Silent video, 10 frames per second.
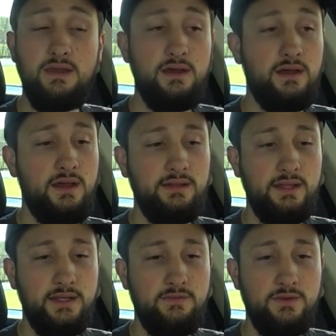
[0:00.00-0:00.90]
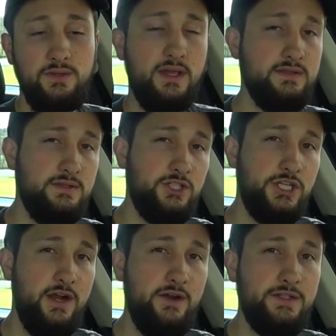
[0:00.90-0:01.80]
I'd like for you guys to
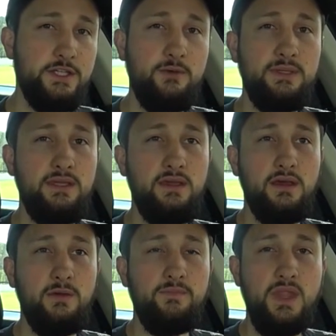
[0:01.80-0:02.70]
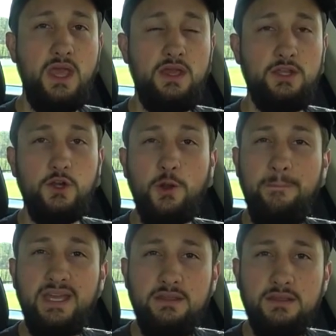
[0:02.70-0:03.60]
share and tell me your
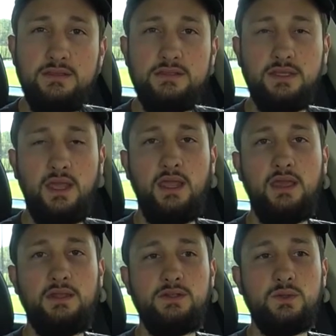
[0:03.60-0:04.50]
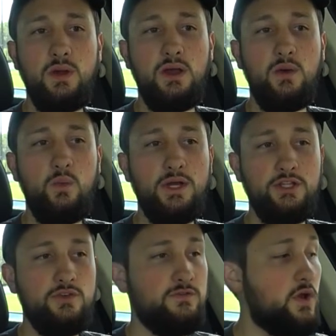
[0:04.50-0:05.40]
opinions and
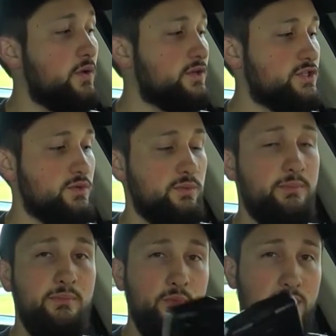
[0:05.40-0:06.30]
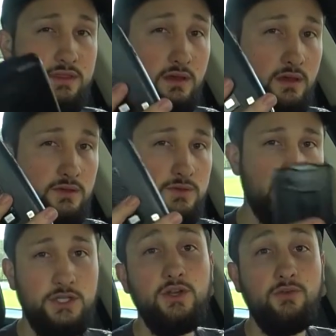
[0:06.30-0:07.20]
what you've noticed with
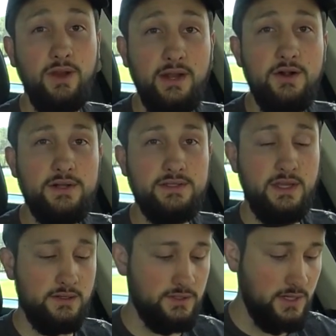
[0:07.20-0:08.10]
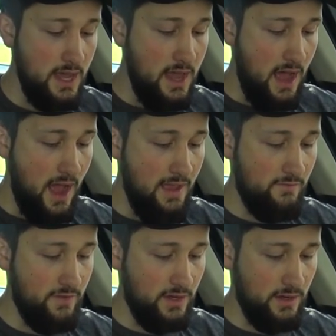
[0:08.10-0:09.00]
using your radar detector. I
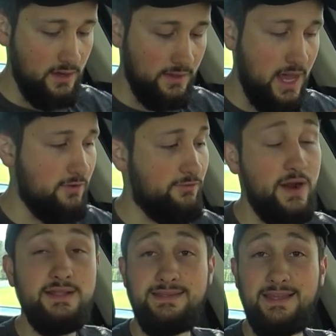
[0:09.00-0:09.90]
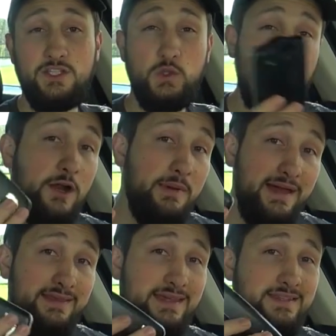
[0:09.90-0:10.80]
have a lot of friends that swear
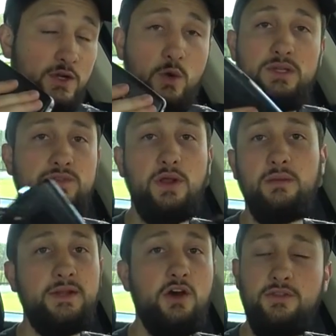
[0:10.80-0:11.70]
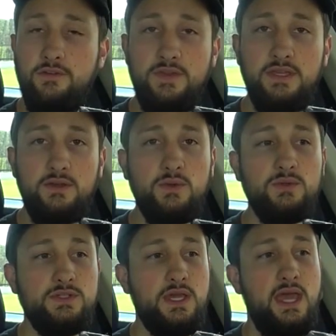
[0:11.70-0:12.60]
by these and always run them in all their
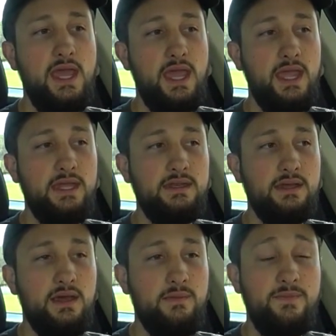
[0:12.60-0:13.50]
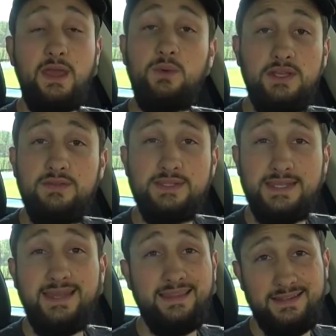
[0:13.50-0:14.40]
vehicles, and they would even
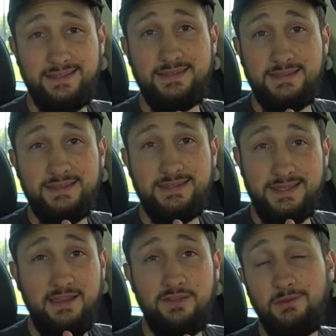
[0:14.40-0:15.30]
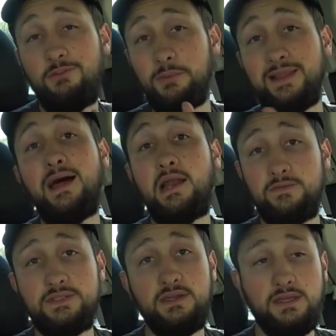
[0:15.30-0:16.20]
say that it's saved them from a lot
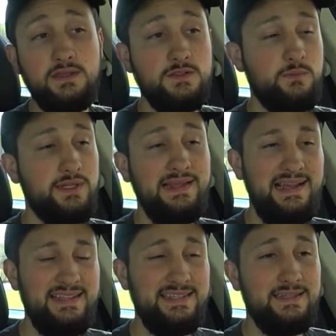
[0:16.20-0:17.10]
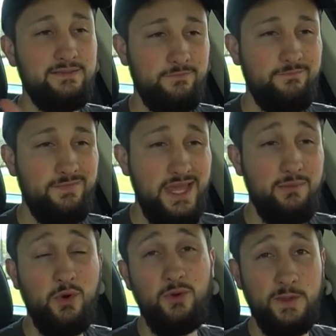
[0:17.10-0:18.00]
of tickets. But like I said, they
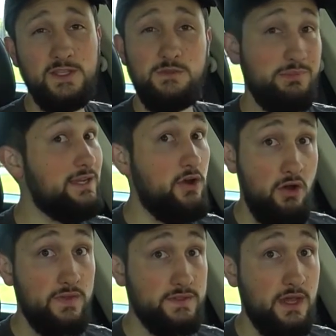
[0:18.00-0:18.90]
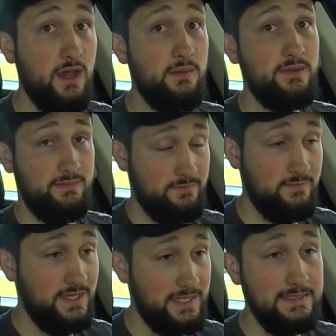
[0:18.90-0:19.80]
more or less speed all the time
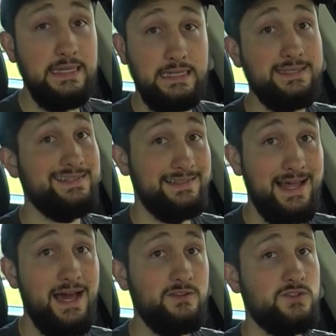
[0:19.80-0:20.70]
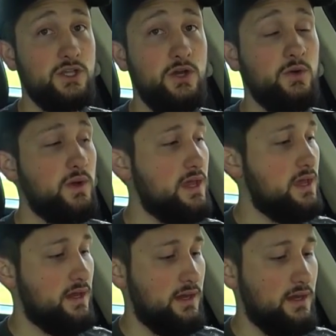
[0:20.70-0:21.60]
and get tickets a lot. So
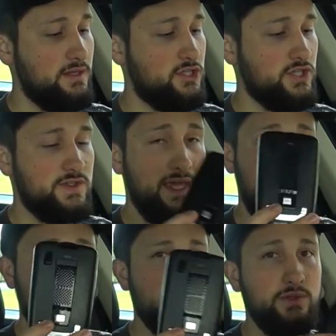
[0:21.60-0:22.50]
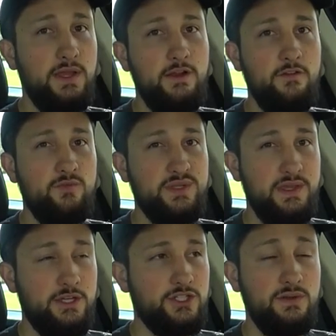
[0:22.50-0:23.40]
it's just that extra layer of
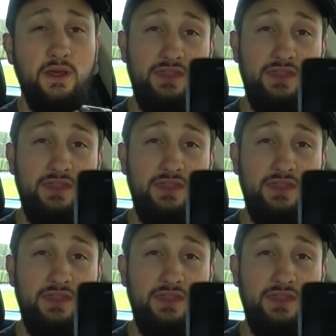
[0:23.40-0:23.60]
protection.